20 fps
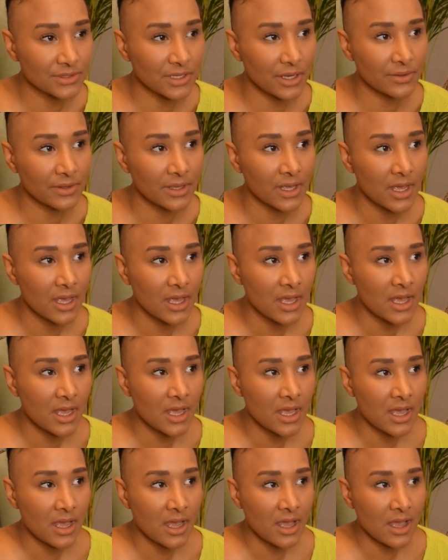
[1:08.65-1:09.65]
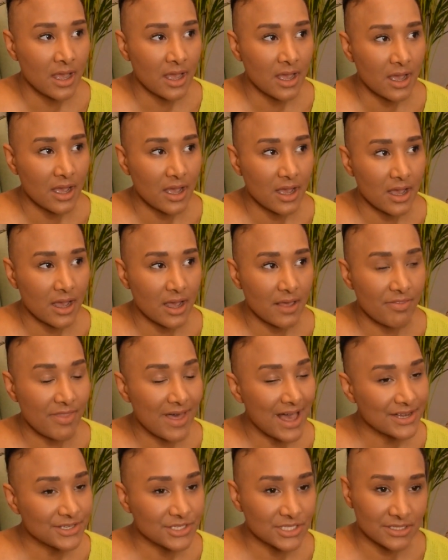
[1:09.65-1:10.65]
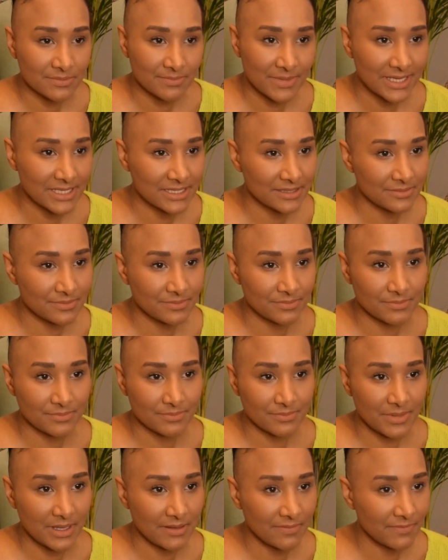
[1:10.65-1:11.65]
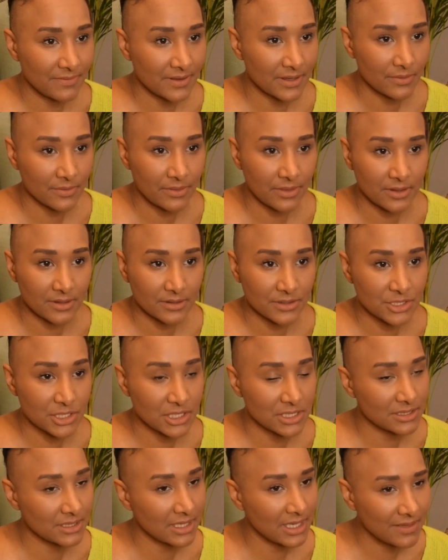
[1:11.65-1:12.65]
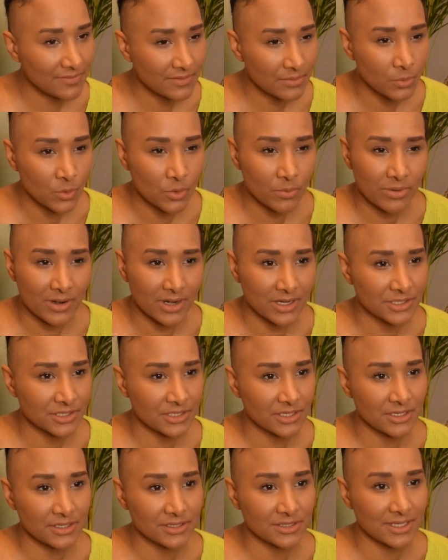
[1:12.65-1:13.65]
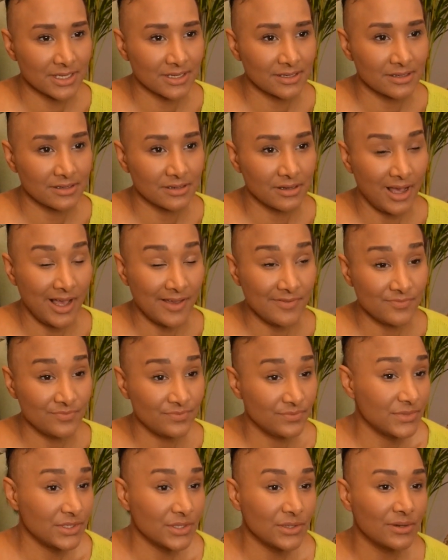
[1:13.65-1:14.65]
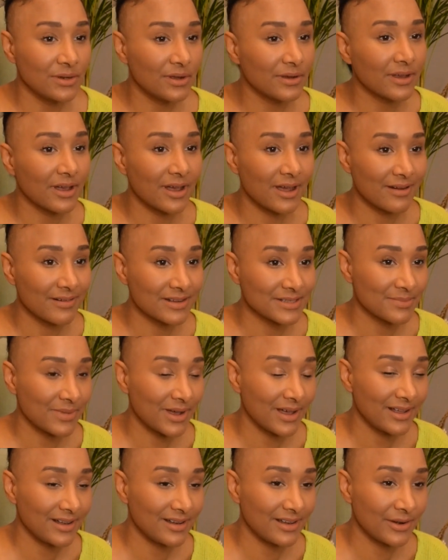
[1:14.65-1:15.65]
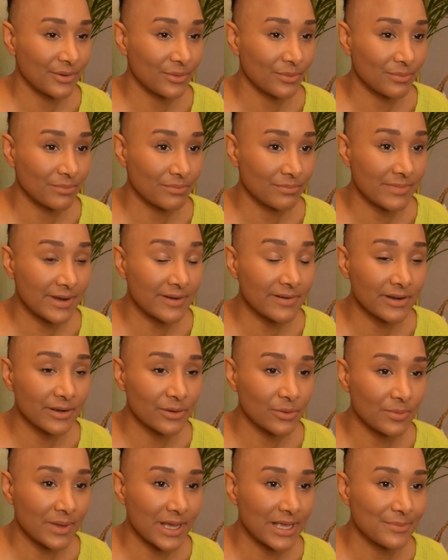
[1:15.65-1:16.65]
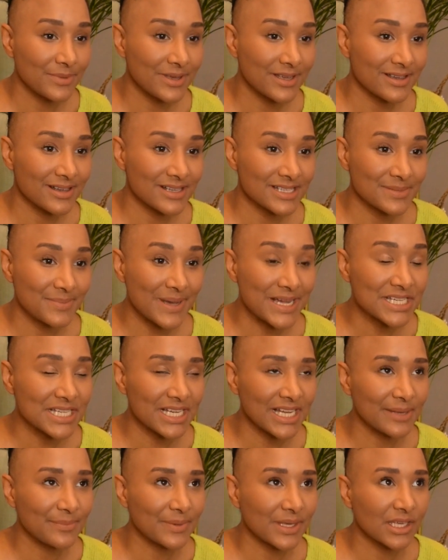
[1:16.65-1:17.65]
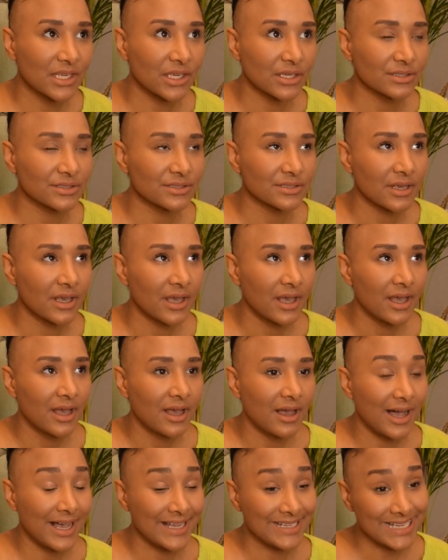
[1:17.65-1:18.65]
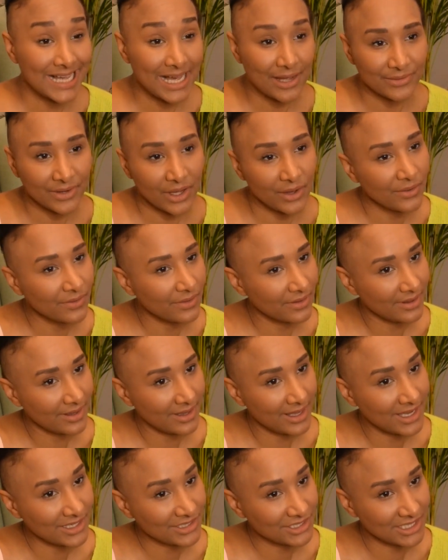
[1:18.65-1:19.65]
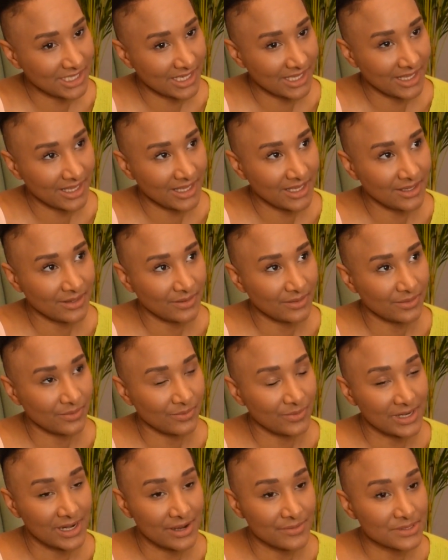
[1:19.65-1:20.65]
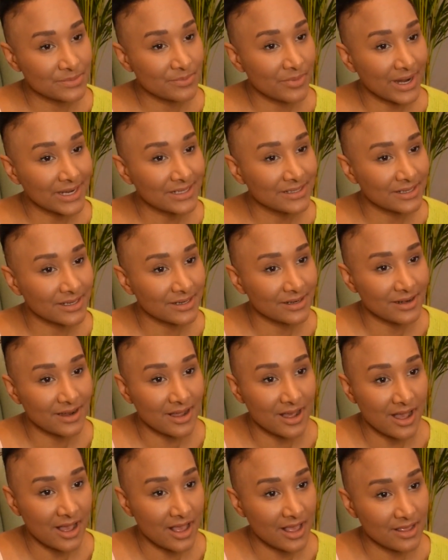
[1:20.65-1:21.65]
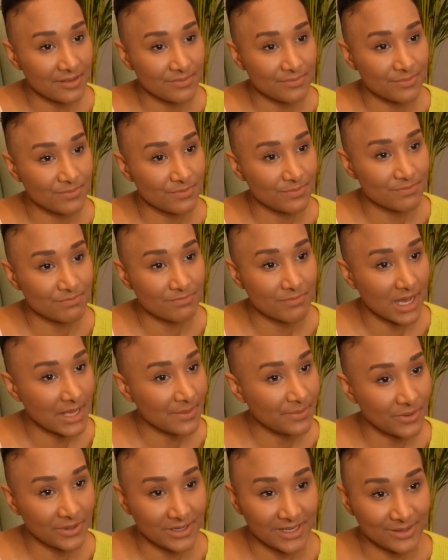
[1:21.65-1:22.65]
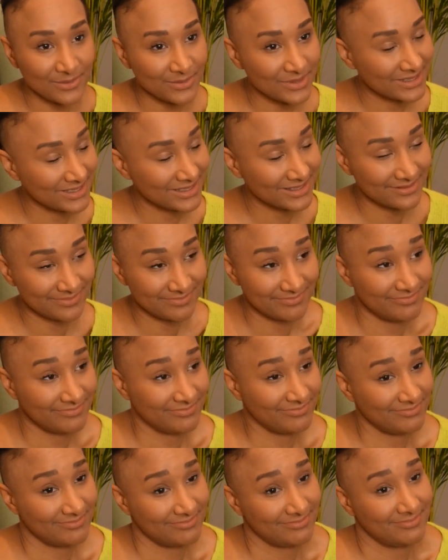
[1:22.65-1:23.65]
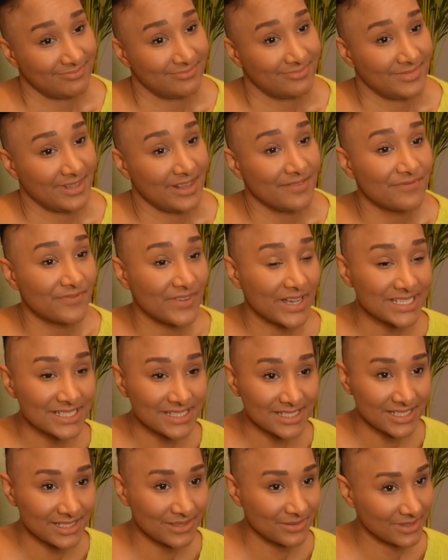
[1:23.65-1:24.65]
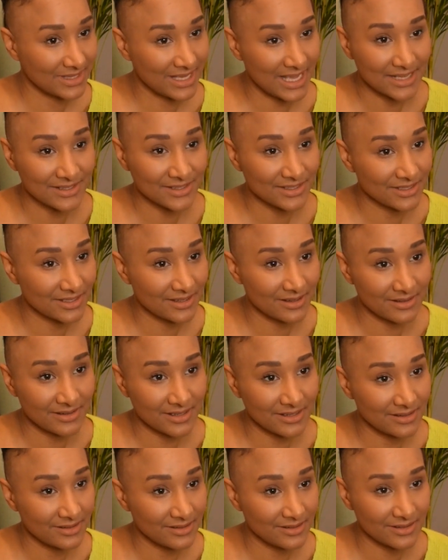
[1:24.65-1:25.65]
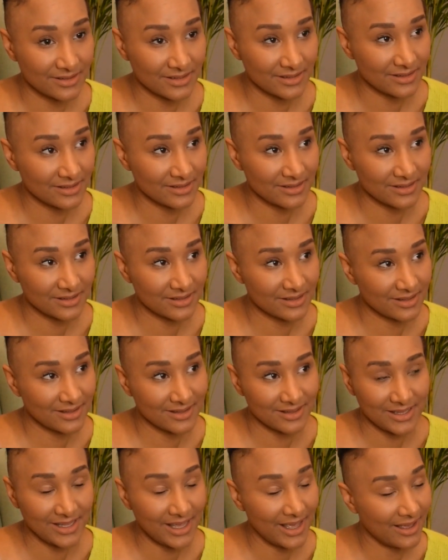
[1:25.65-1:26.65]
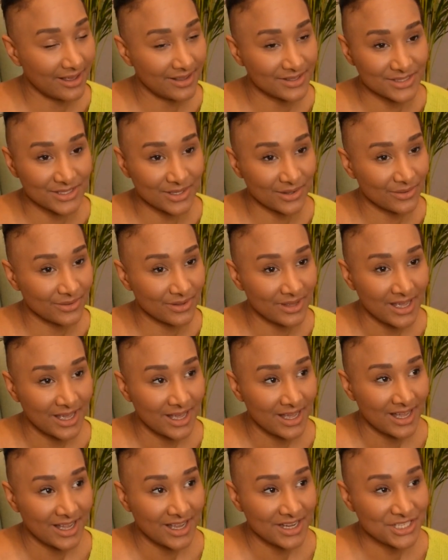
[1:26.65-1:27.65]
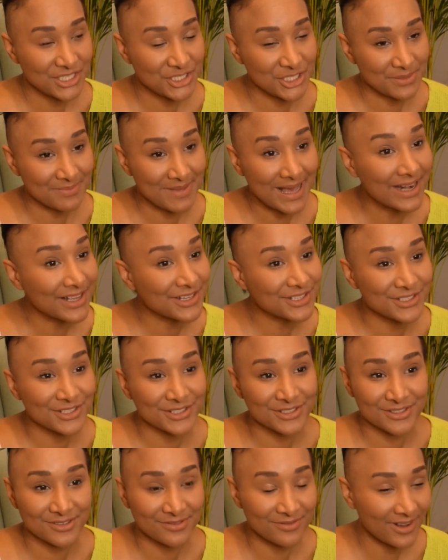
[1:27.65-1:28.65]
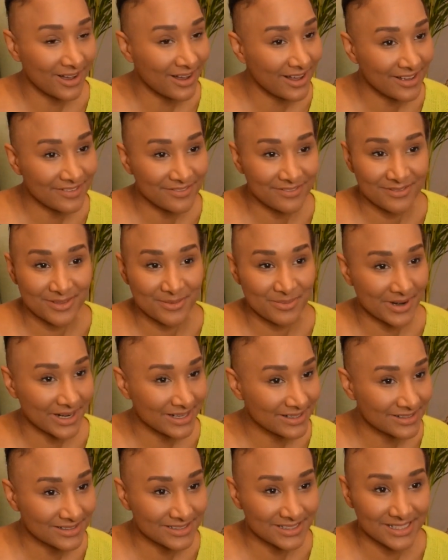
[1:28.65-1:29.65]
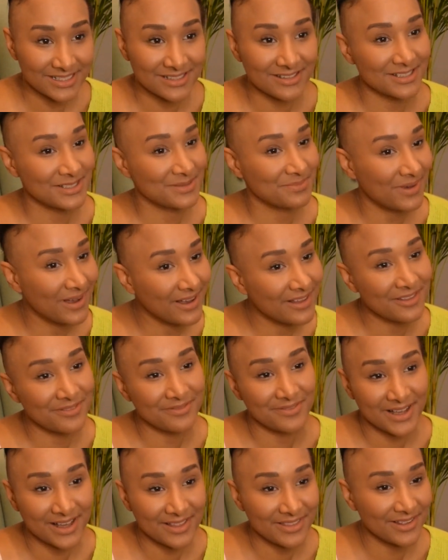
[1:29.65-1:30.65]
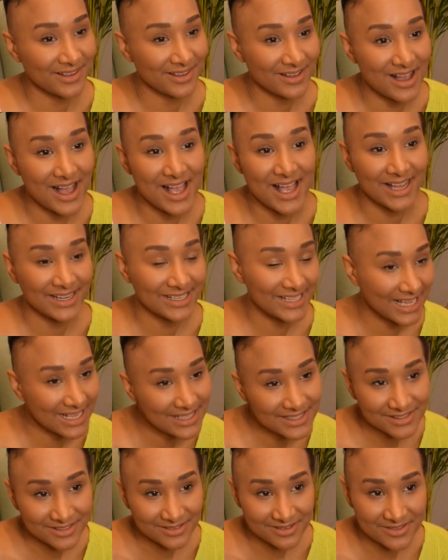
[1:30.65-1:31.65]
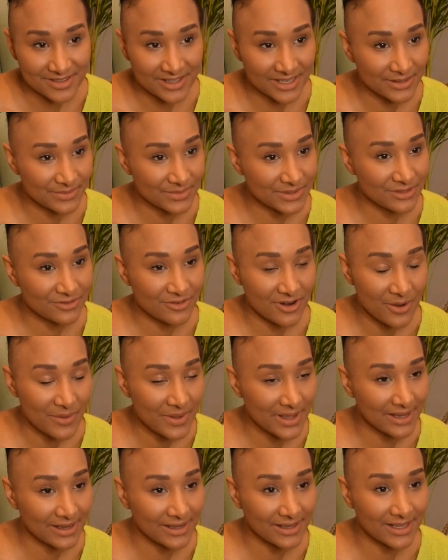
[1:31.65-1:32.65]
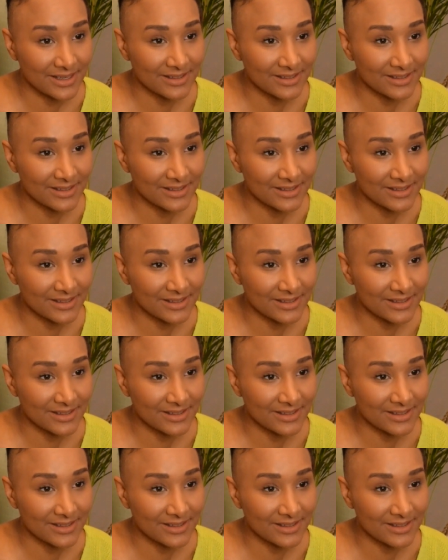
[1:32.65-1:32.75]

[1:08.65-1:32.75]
So that just makes me feel that she's even more precious, and I do look at her as my little miracle baby, especially because I now know that actually when I was pregnant, my body was infested with cancer, and yeah, so she managed to survive the pregnancy despite the fact that I had cancer and that it was growing.